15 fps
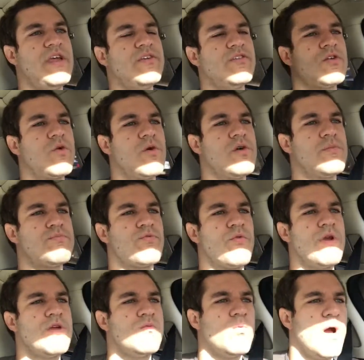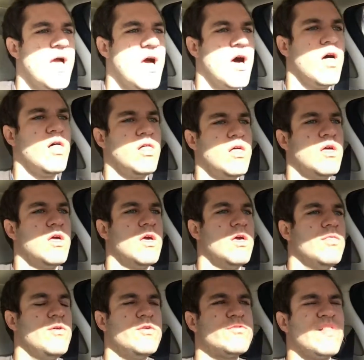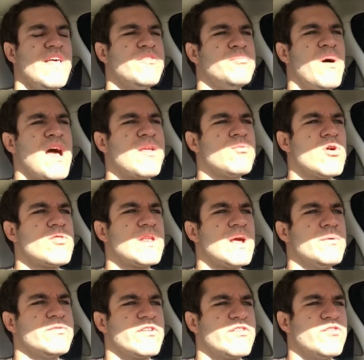takes a corner pretty well. There's less body roll than I was